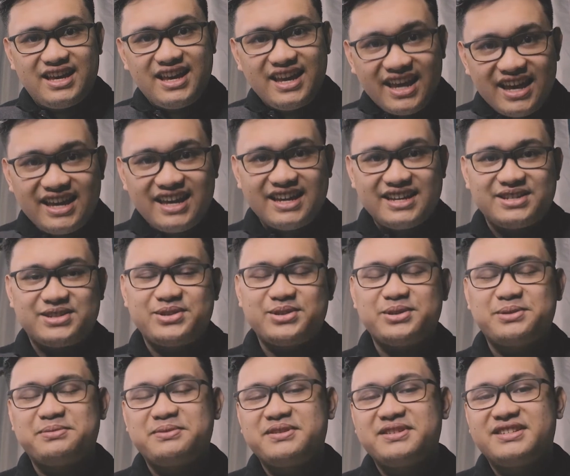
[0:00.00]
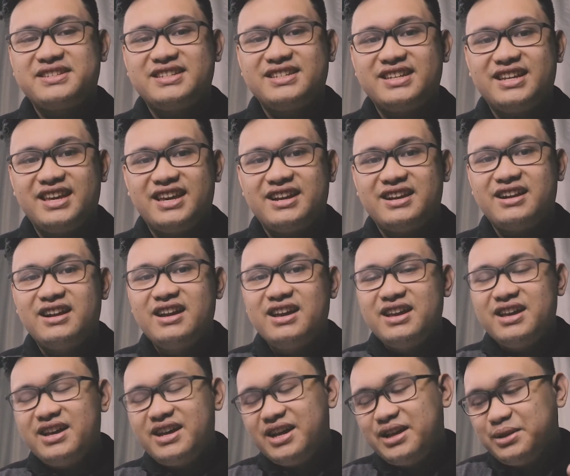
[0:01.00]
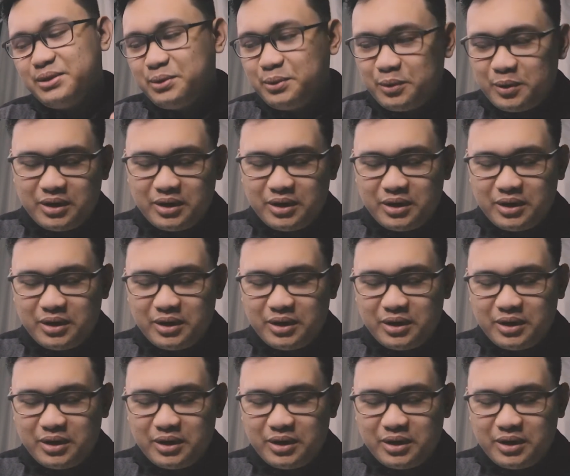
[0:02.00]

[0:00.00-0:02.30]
Hey guys, Esperancilla here, and